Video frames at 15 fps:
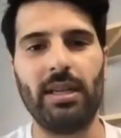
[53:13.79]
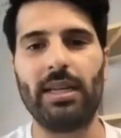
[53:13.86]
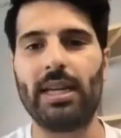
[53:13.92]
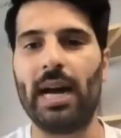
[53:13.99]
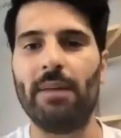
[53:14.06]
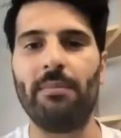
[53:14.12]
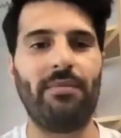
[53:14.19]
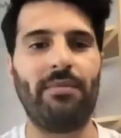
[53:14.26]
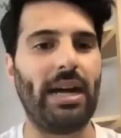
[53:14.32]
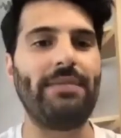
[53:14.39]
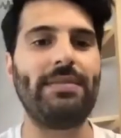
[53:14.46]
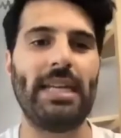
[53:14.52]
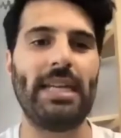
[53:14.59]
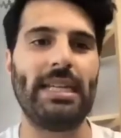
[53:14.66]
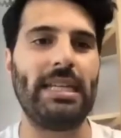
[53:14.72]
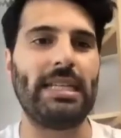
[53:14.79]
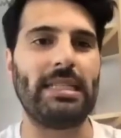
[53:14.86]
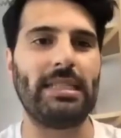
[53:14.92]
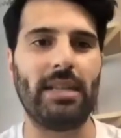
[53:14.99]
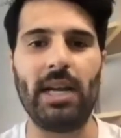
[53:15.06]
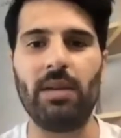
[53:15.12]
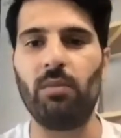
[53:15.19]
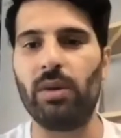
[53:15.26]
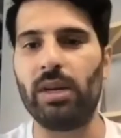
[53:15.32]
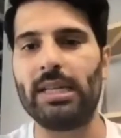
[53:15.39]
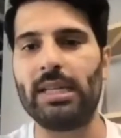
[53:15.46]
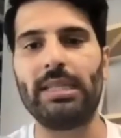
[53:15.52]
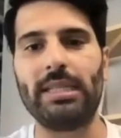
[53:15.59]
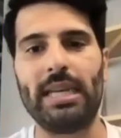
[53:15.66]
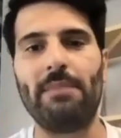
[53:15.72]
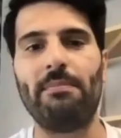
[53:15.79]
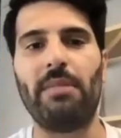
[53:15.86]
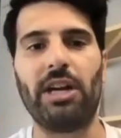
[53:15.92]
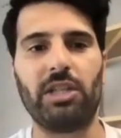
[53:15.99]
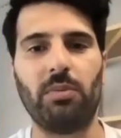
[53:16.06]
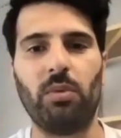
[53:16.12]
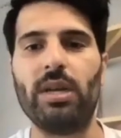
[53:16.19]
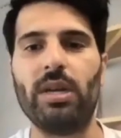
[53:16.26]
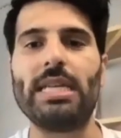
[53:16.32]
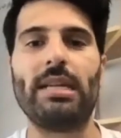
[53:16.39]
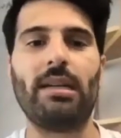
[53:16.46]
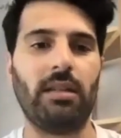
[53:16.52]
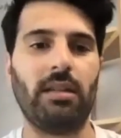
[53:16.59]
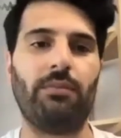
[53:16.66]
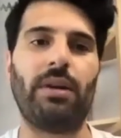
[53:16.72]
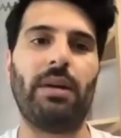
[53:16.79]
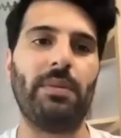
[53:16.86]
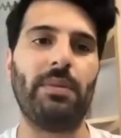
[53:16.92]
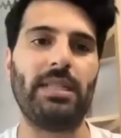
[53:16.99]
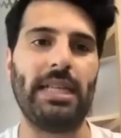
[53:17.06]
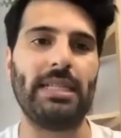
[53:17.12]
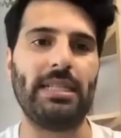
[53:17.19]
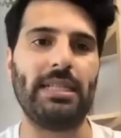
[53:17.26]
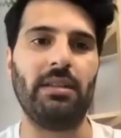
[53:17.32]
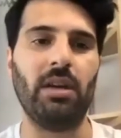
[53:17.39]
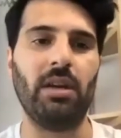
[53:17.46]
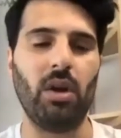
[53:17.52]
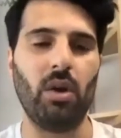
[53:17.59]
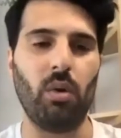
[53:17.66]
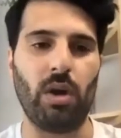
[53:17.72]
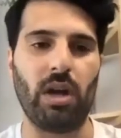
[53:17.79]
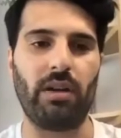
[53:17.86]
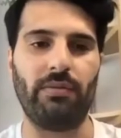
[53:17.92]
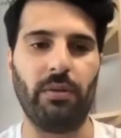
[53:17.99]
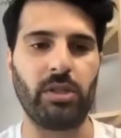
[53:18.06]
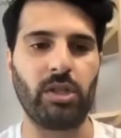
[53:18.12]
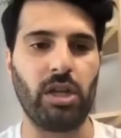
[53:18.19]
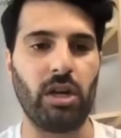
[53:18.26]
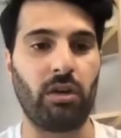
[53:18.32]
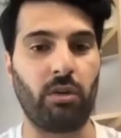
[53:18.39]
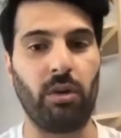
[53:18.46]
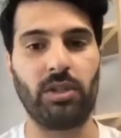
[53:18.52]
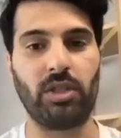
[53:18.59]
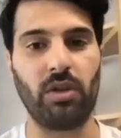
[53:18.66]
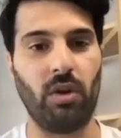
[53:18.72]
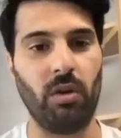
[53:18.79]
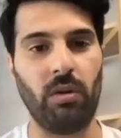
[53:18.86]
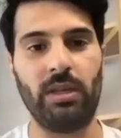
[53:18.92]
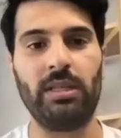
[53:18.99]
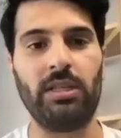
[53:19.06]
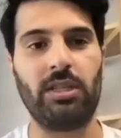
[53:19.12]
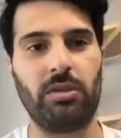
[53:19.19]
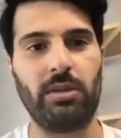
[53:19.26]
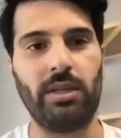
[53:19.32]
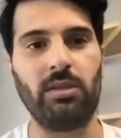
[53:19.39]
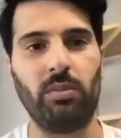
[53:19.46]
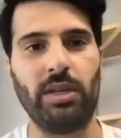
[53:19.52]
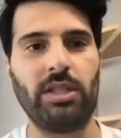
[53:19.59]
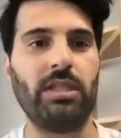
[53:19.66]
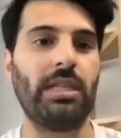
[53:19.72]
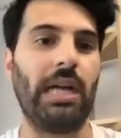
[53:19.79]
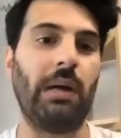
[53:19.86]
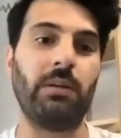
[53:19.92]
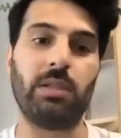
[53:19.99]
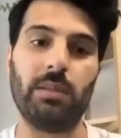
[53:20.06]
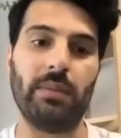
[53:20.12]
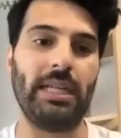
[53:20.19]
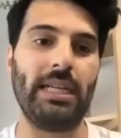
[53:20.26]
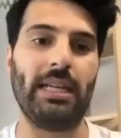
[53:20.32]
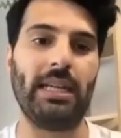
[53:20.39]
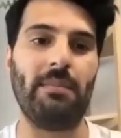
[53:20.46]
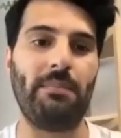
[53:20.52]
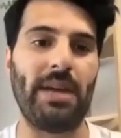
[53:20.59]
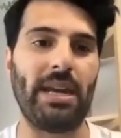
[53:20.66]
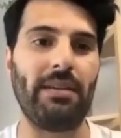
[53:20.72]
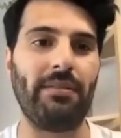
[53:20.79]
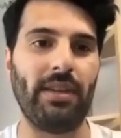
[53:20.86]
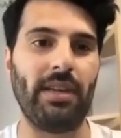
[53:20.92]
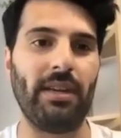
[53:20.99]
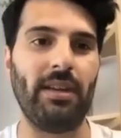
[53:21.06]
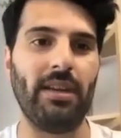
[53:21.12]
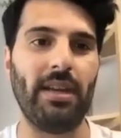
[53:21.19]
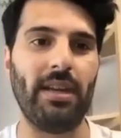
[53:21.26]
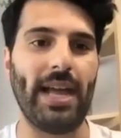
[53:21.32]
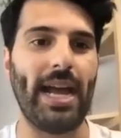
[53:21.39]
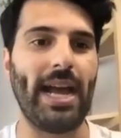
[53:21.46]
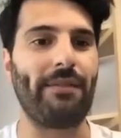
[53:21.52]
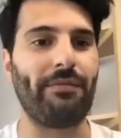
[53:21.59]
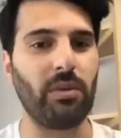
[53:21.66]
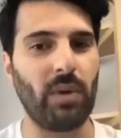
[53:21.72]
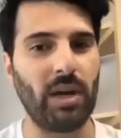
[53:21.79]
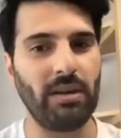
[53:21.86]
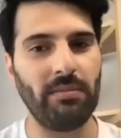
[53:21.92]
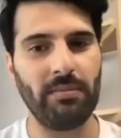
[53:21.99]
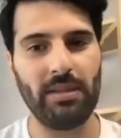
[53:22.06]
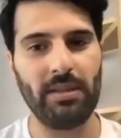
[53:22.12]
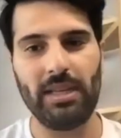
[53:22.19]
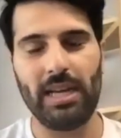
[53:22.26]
come 5-10 years time, we're going to see a much more equally represented workforce across all industries, which is ultimately going to benefit everyone.